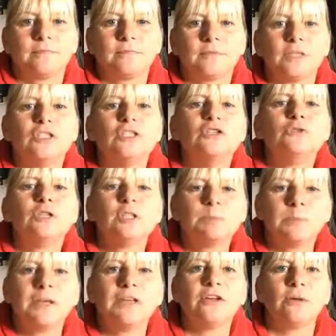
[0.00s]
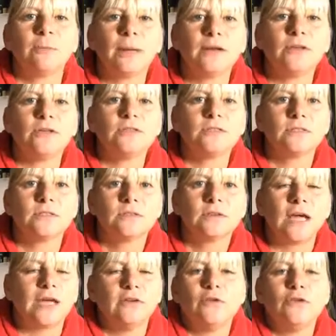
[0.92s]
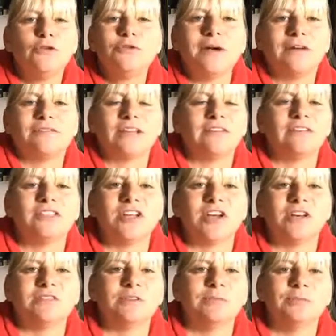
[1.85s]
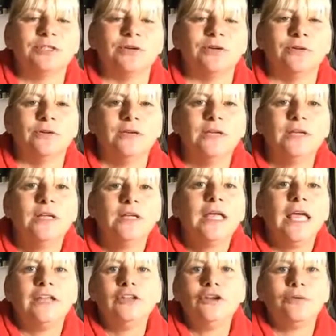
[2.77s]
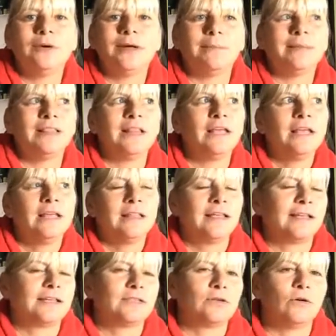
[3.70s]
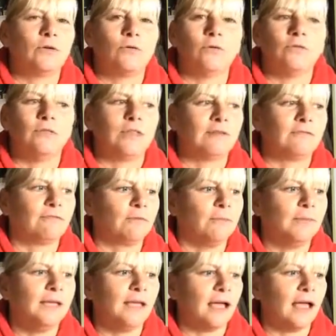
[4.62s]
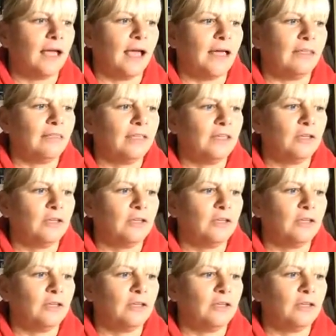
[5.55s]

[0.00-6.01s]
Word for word: Do you display your medals? I know you have to have a ton of them too. And you know what? I mean, like, so, like, for me, I, I think,